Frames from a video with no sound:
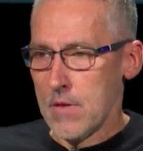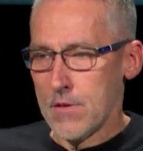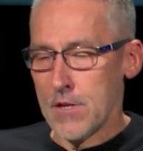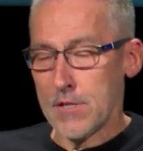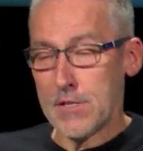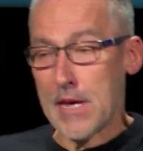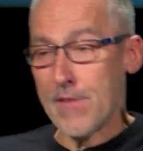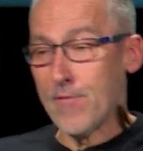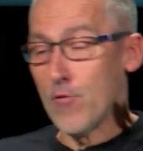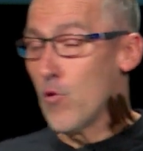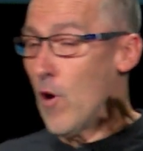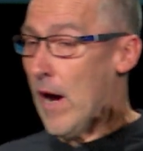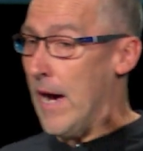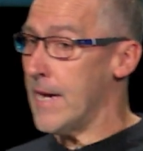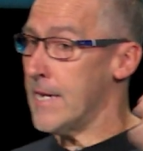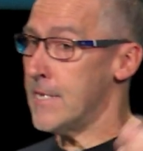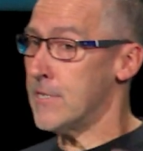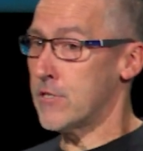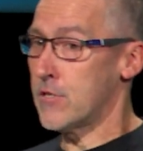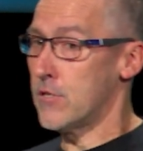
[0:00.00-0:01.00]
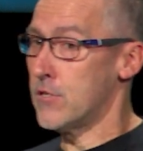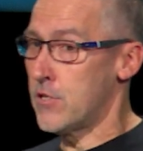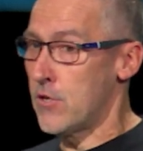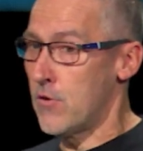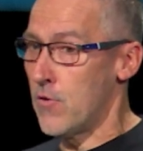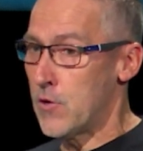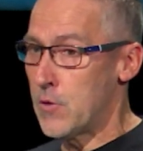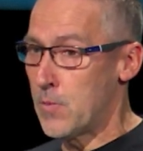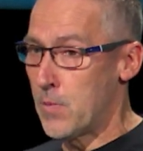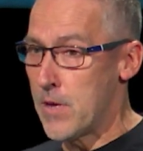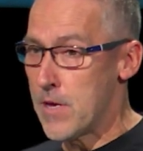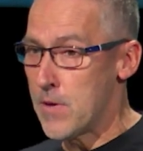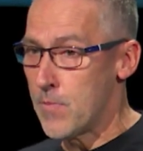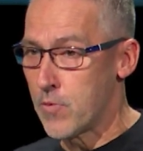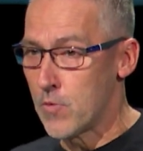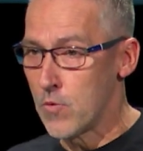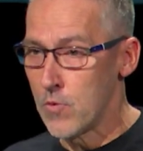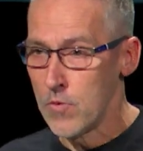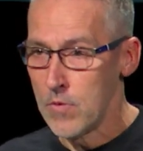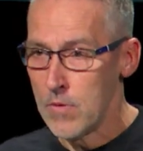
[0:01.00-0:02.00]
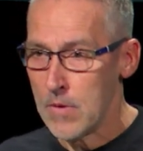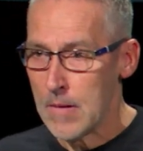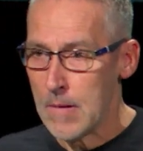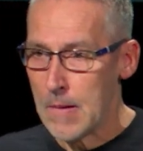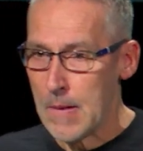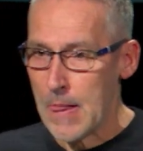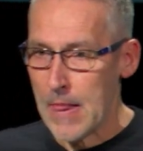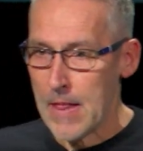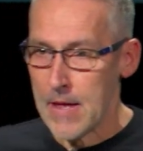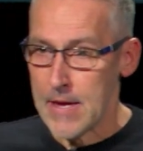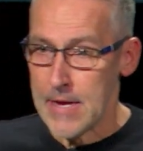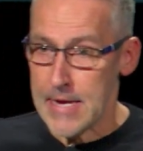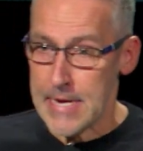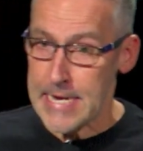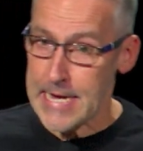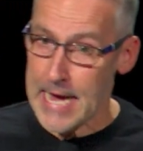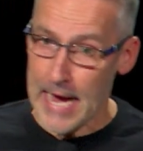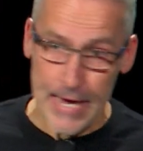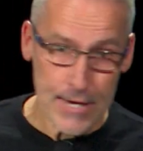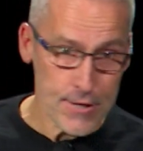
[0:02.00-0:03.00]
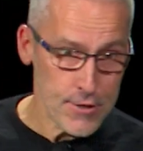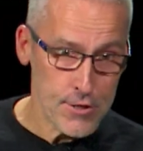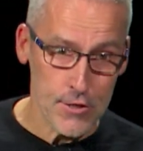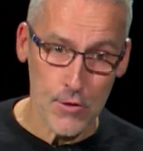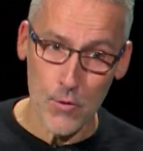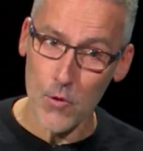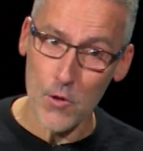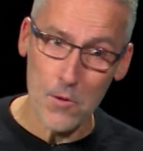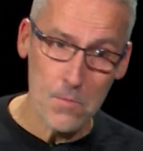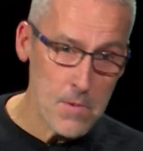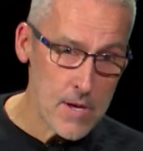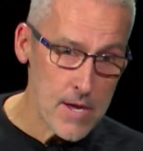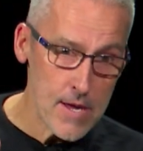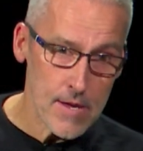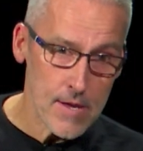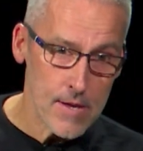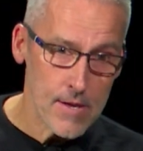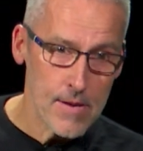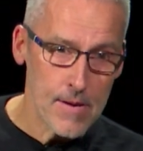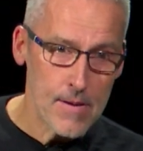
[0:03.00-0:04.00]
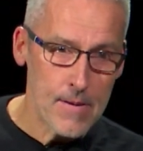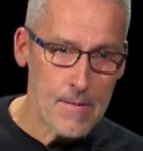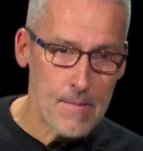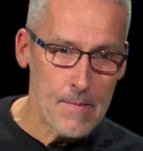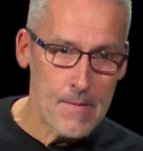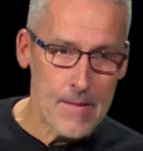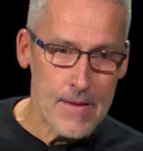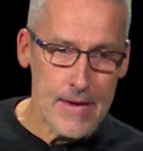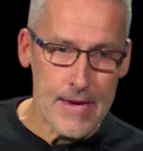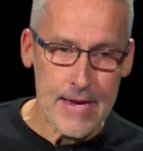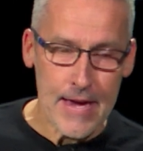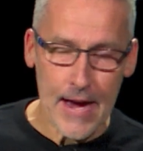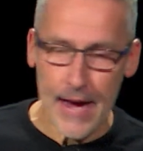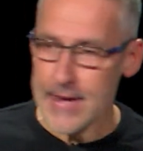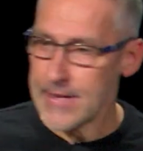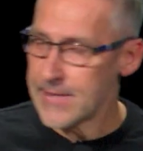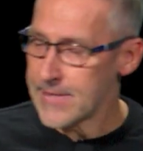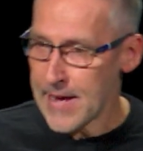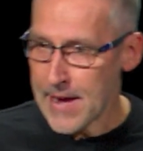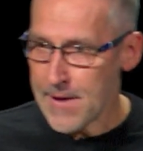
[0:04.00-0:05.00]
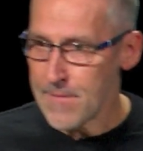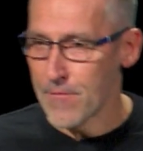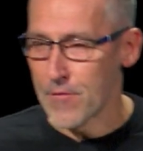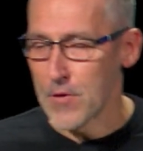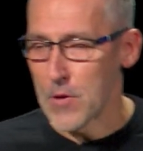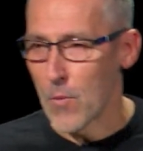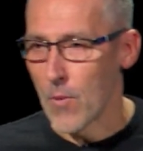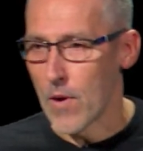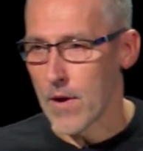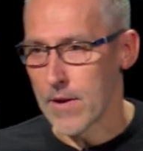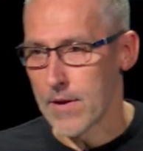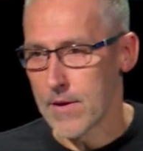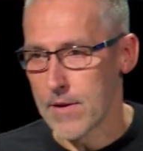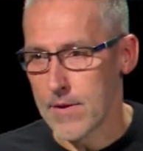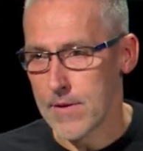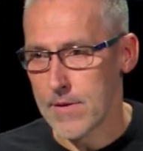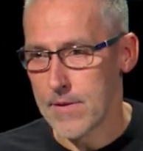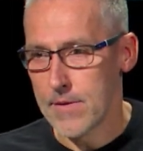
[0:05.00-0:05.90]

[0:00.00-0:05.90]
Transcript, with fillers: The devil hates the Jewish people, he hates you and me, he hates everyone.